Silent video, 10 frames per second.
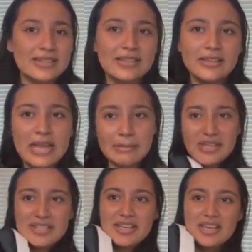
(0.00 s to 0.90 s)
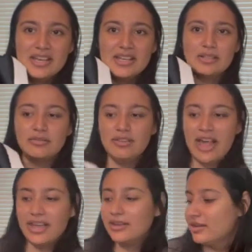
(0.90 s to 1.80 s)
nameless. It's no
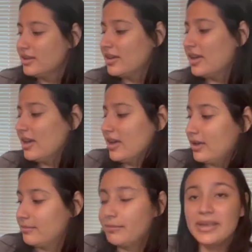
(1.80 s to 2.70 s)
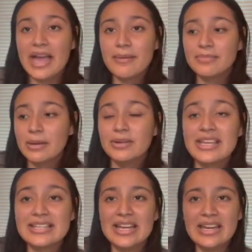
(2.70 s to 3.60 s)
flag. But yeah, I'm really
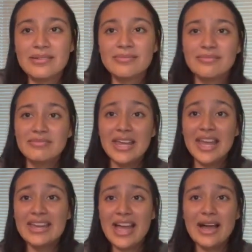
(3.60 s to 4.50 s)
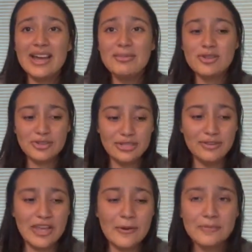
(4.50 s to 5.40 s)
excited. And yeah, I hope you enjoyed this
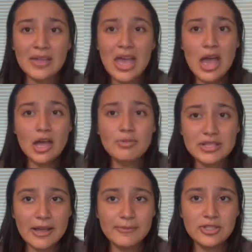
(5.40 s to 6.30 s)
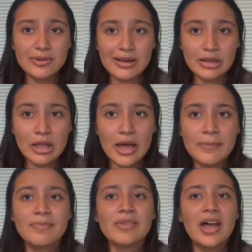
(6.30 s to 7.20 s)
video. I hope this helped you out a
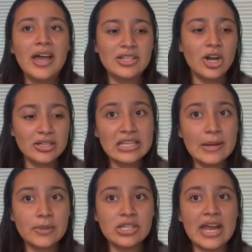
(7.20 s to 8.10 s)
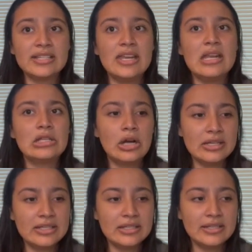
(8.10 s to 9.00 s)
lot. It's hard to get rejected. It's hard to
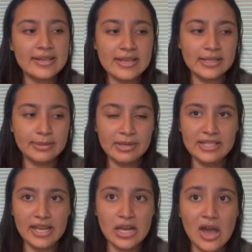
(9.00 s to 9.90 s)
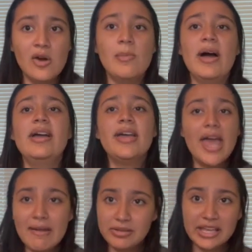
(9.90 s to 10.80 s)
see somebody say no, but
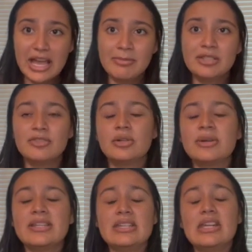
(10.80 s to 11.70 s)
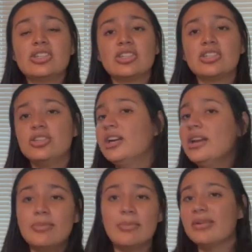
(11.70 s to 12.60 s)
everything happens for a reason. It's just, you gotta
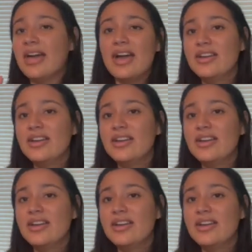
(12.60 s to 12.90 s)
remember that.